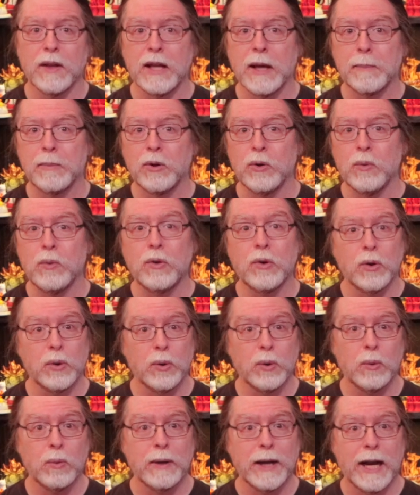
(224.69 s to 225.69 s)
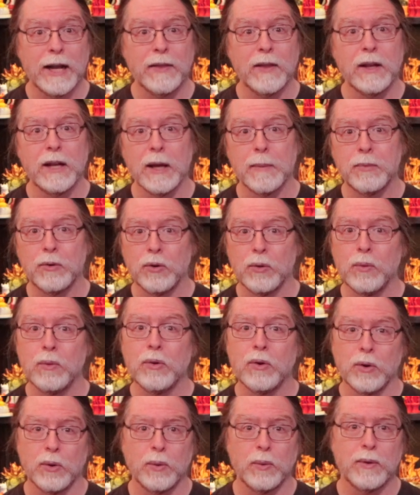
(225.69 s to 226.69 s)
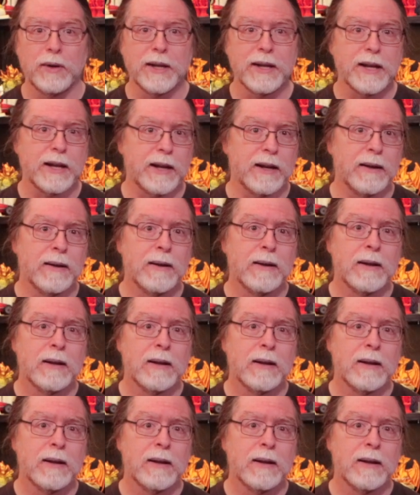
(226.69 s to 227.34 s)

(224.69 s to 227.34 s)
Neptune 2 and the Neptune 2D.